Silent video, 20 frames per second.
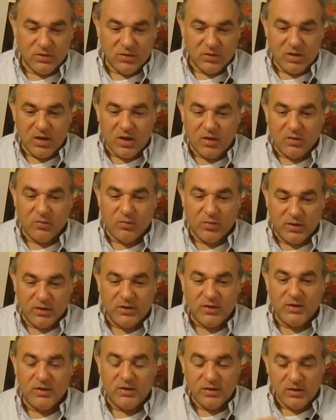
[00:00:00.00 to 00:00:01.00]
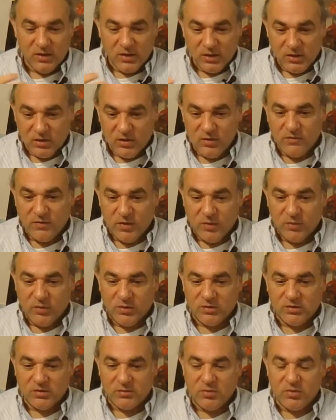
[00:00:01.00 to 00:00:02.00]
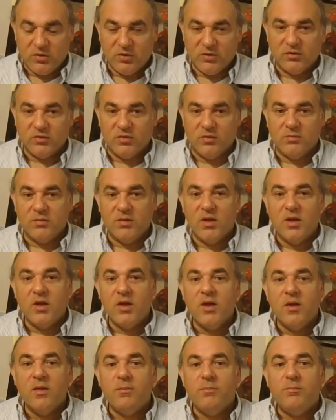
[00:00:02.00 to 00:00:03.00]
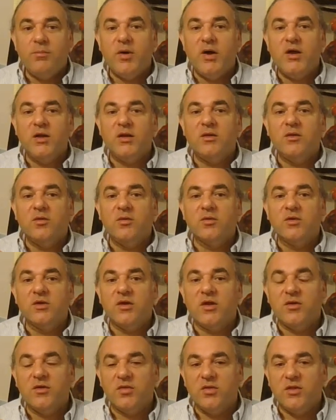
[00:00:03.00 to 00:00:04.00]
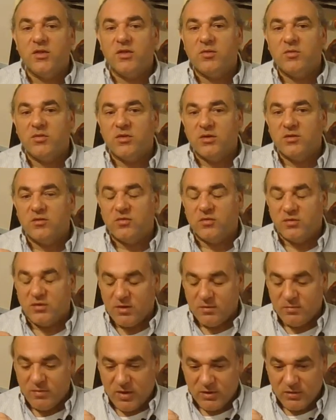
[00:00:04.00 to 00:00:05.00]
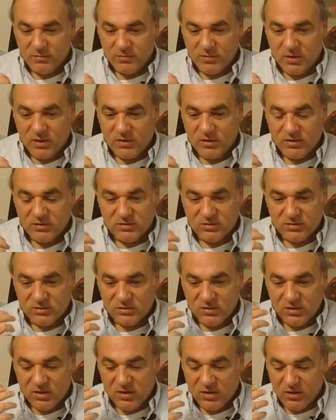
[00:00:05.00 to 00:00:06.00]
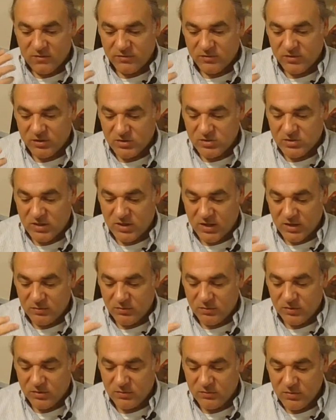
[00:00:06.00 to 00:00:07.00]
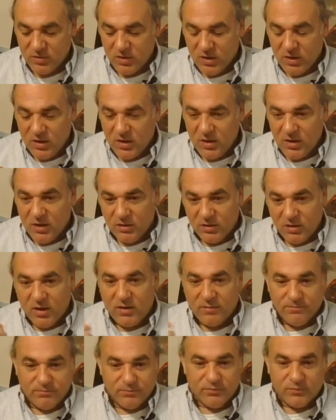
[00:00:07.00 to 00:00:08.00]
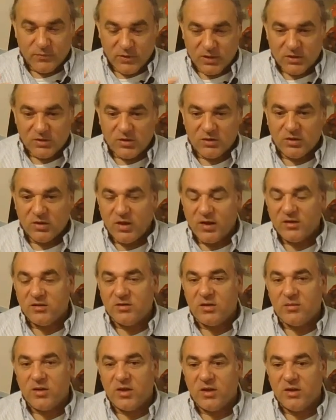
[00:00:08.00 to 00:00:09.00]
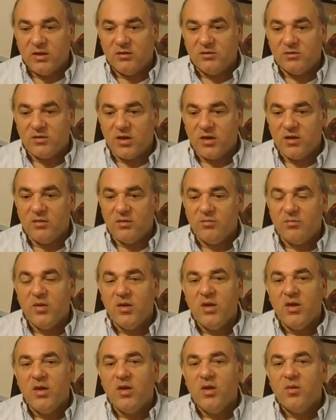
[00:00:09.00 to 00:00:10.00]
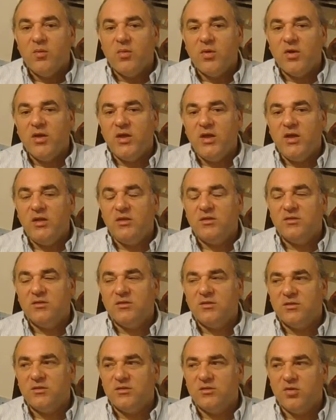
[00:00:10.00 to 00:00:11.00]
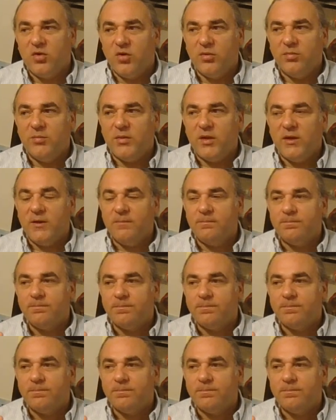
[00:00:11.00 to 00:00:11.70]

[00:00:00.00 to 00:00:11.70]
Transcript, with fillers: how, what he you felt was important to him. But there was another thing that was interesting about him, and that's a conversation I had with him. Uh, like I said, the last time I saw him, where he told me